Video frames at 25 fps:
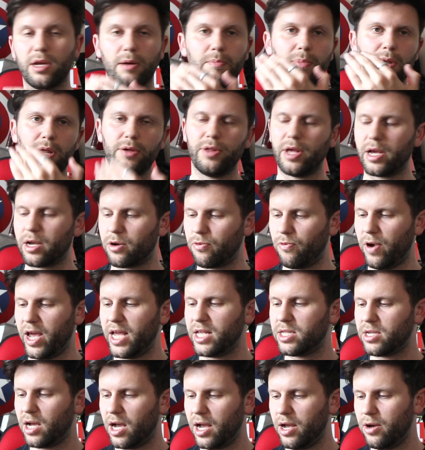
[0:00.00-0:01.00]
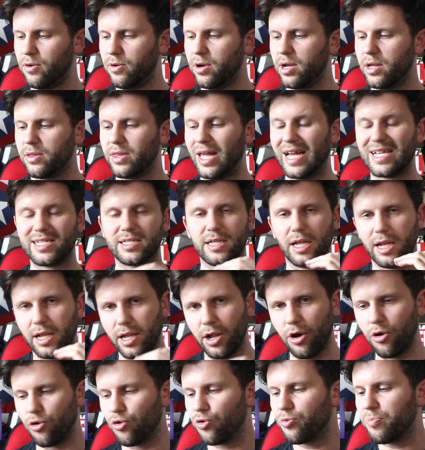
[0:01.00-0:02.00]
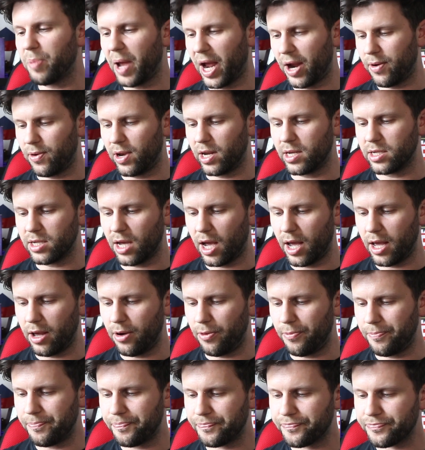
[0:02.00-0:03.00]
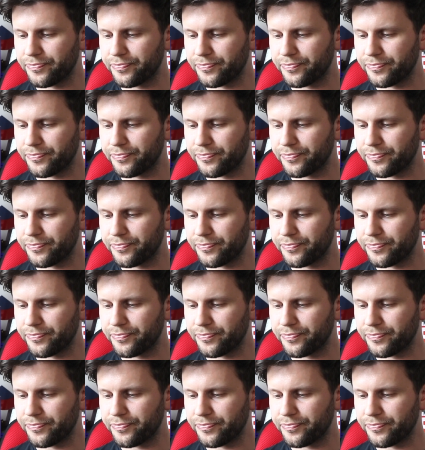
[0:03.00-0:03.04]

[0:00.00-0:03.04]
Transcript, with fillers: are below that grey tile. That's the load-bearing tile.